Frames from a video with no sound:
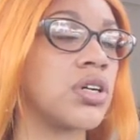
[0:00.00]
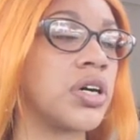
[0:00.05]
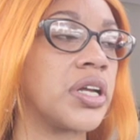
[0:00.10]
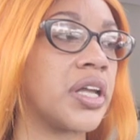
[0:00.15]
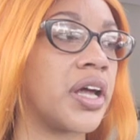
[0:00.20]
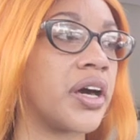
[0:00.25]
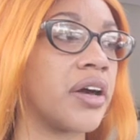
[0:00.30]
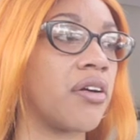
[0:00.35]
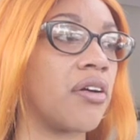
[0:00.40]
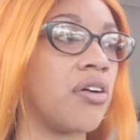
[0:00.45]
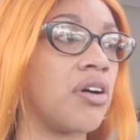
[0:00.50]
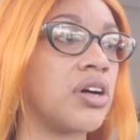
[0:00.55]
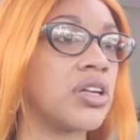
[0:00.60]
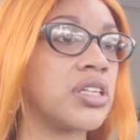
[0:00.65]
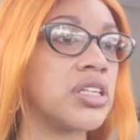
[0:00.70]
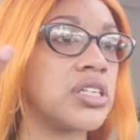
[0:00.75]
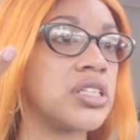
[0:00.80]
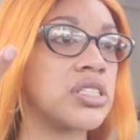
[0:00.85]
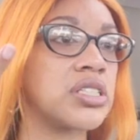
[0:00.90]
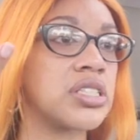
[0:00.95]
Like all
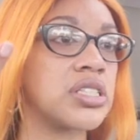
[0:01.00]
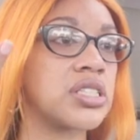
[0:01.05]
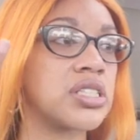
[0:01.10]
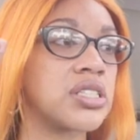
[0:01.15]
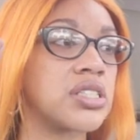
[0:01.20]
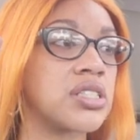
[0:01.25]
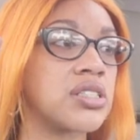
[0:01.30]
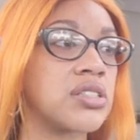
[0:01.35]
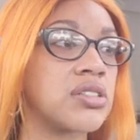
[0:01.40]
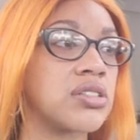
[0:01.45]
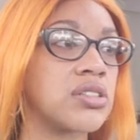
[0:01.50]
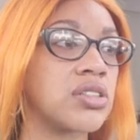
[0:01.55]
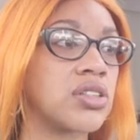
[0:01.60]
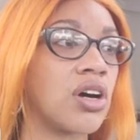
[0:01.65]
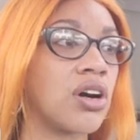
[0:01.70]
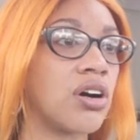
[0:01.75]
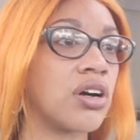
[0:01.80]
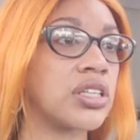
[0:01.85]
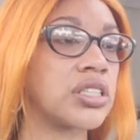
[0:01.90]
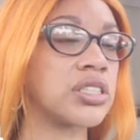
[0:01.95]
these
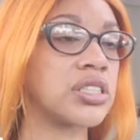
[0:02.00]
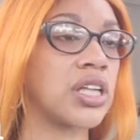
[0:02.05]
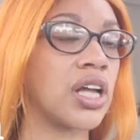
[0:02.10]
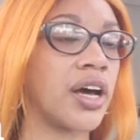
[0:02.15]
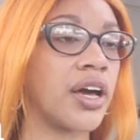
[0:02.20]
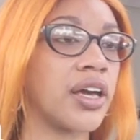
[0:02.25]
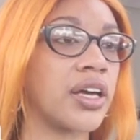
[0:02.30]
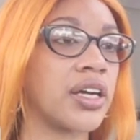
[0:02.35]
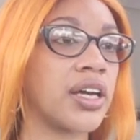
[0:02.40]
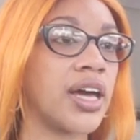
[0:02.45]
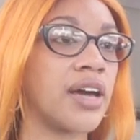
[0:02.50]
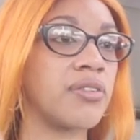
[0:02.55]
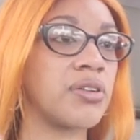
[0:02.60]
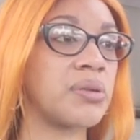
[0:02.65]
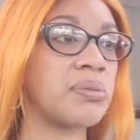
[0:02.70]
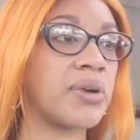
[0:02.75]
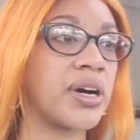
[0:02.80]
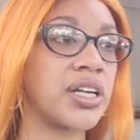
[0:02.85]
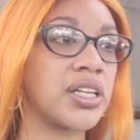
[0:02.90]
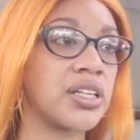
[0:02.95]
thoughts, like
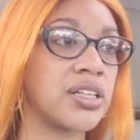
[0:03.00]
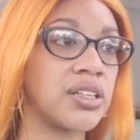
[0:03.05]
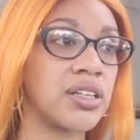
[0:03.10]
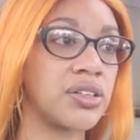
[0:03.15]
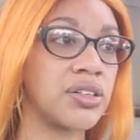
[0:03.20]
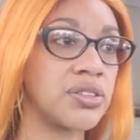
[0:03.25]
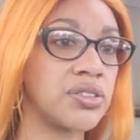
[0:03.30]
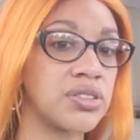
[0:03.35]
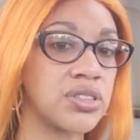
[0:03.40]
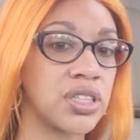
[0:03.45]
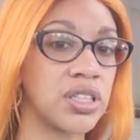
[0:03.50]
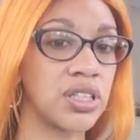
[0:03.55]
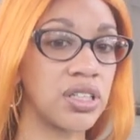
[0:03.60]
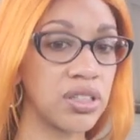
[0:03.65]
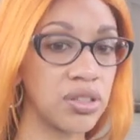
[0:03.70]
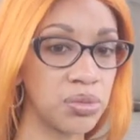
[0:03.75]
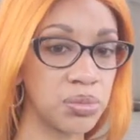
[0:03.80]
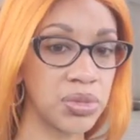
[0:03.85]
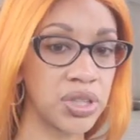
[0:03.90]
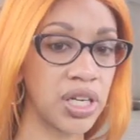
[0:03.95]
everybody knows the
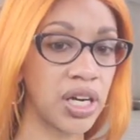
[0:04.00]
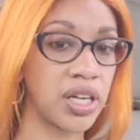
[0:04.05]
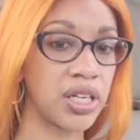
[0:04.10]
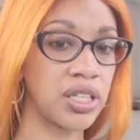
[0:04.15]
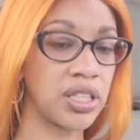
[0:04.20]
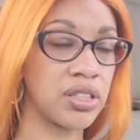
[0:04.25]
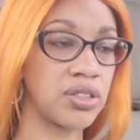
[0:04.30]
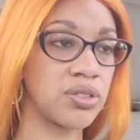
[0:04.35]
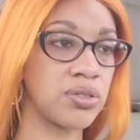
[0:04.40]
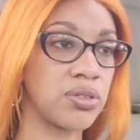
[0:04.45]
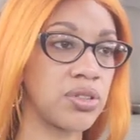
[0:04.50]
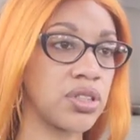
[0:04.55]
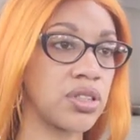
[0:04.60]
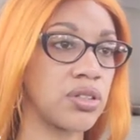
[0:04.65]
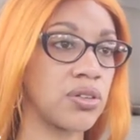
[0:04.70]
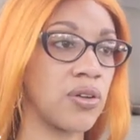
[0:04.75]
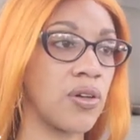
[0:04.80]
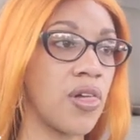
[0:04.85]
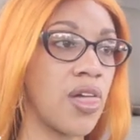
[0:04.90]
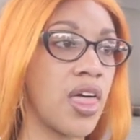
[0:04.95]
Illuminati is
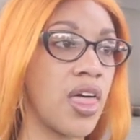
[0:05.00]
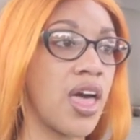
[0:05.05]
real.